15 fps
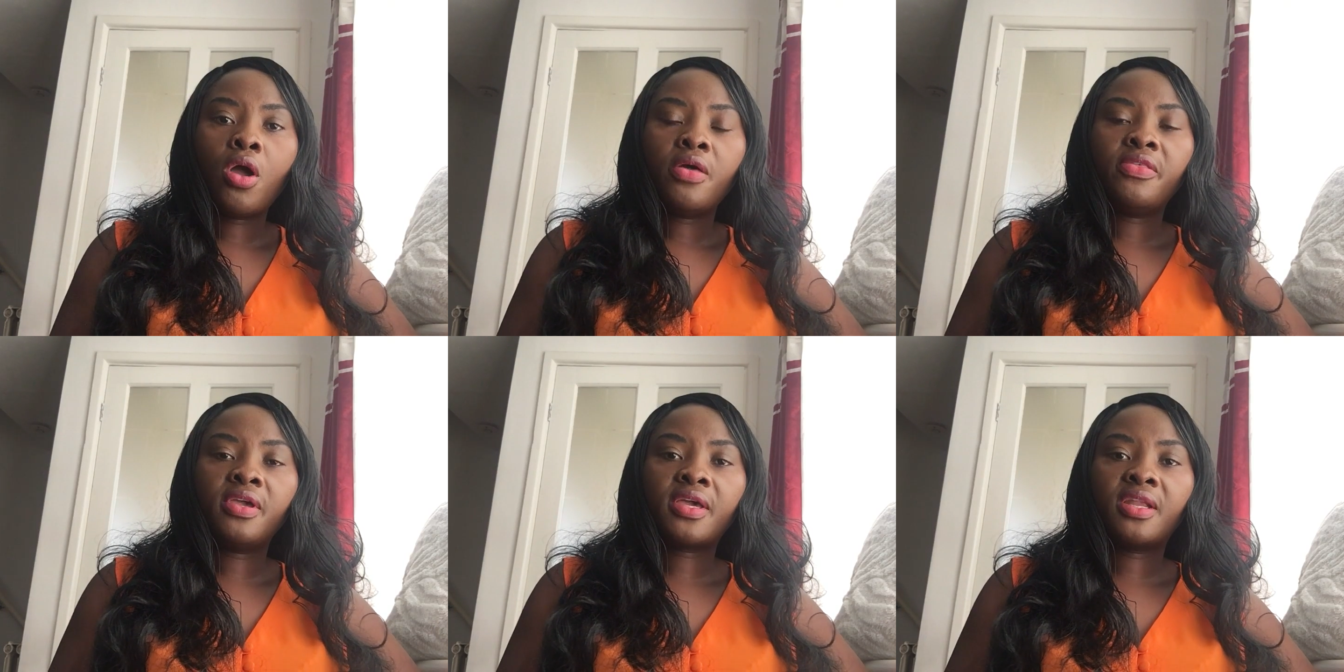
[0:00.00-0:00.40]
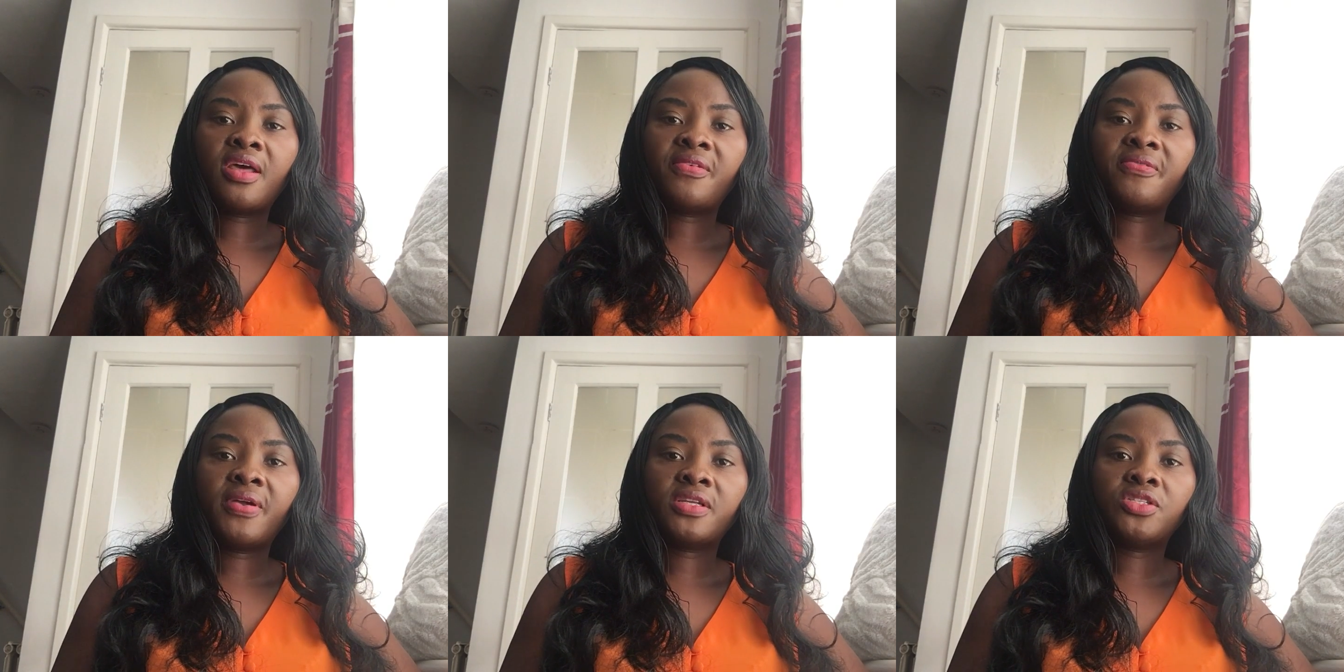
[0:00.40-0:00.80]
they can
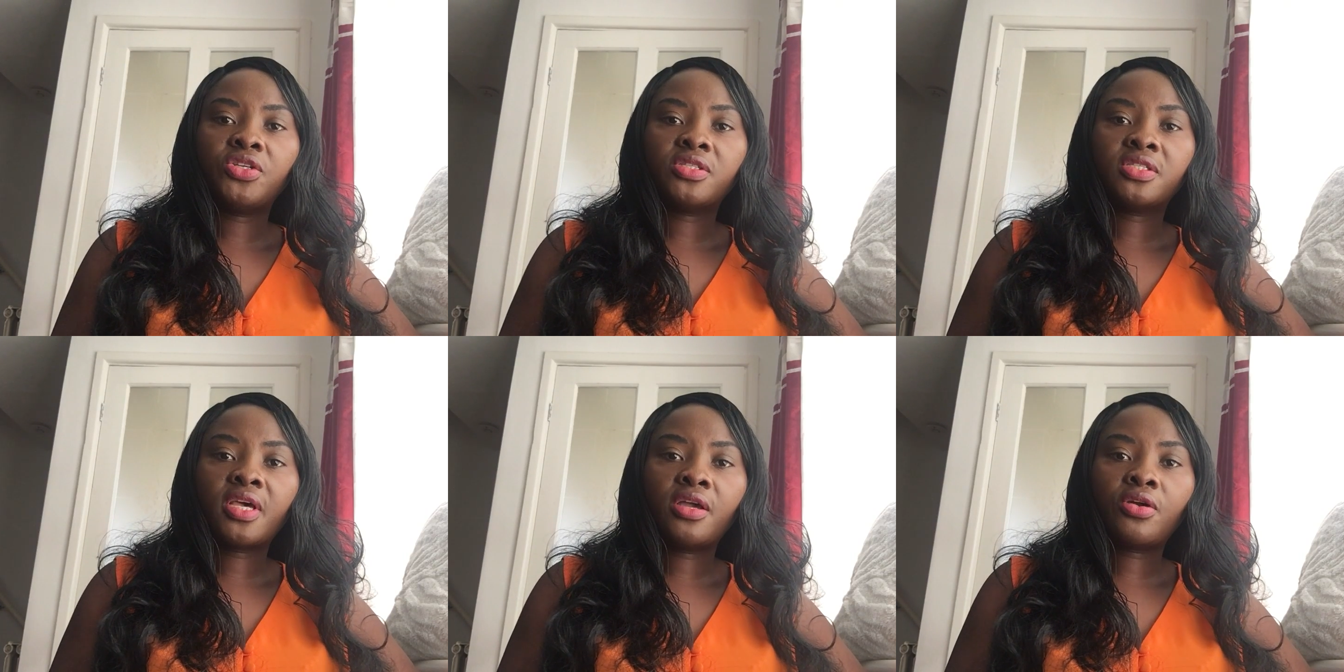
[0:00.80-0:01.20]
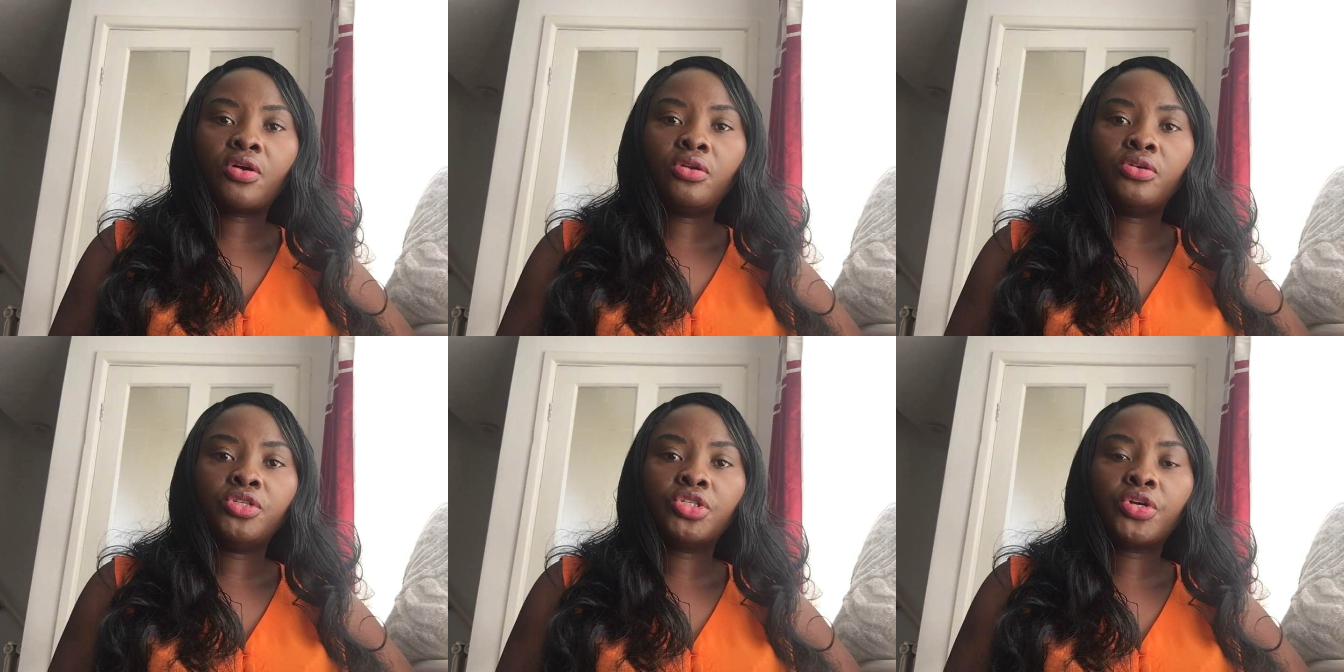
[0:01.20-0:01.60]
affect your
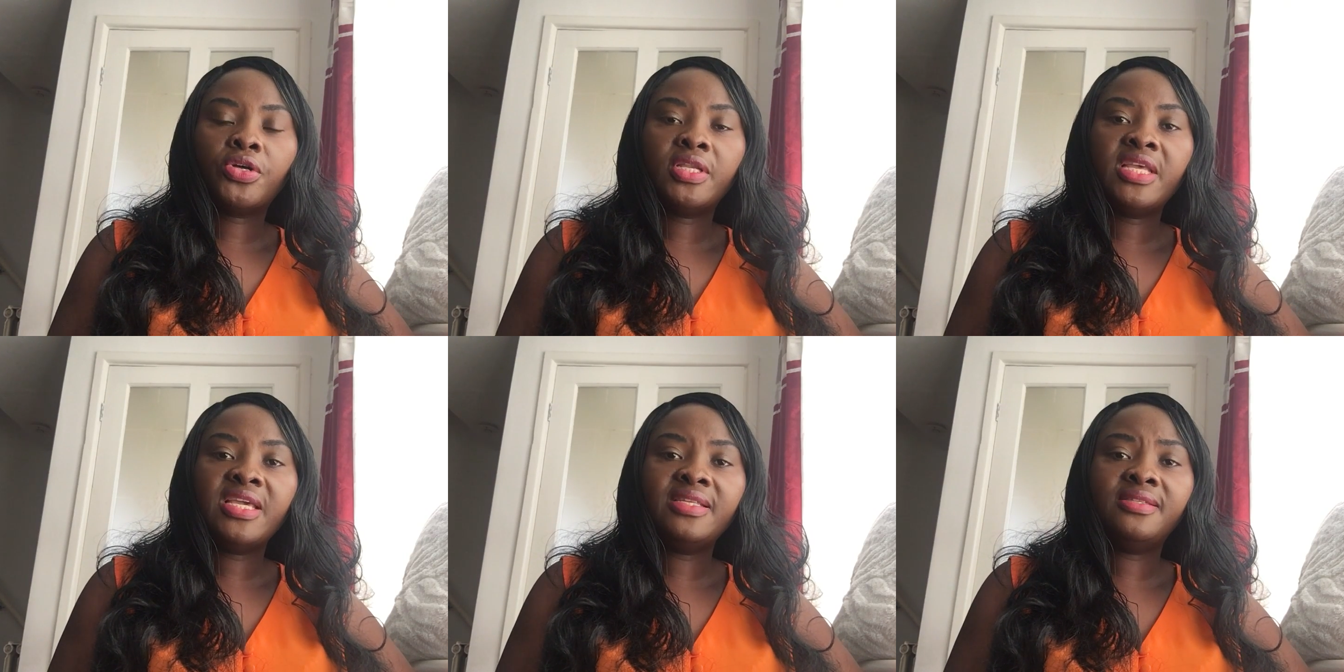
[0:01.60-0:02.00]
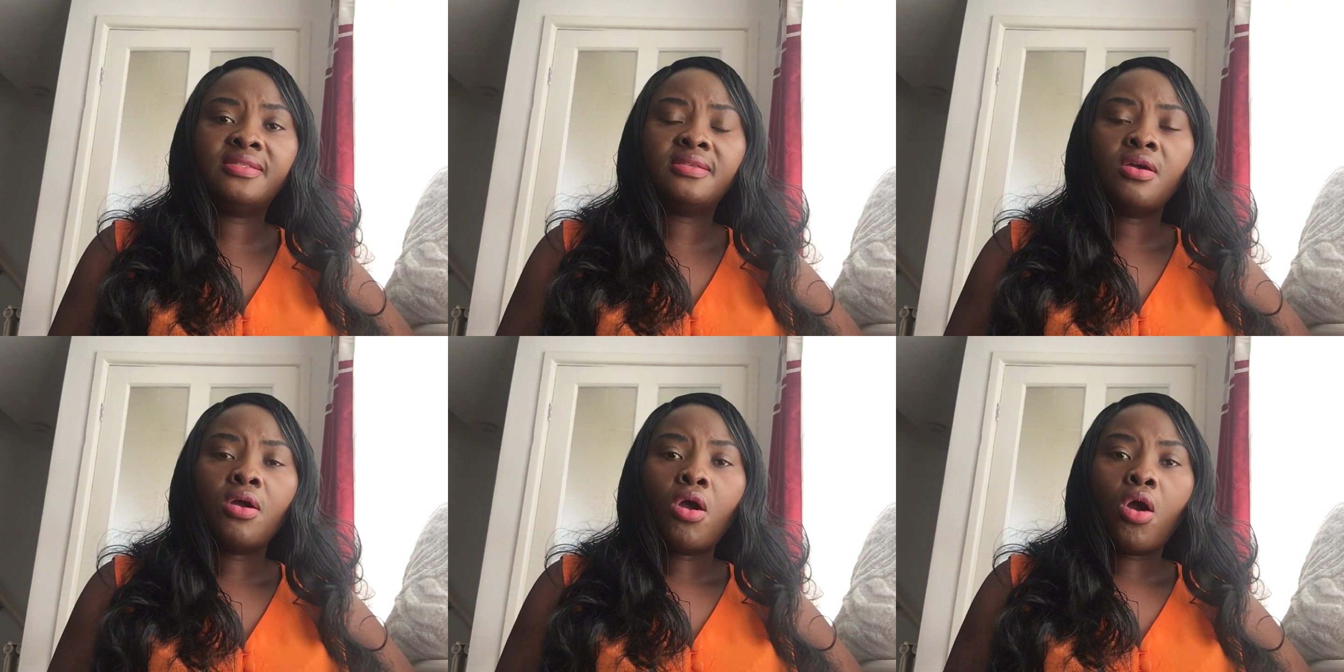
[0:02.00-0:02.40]
psychological needs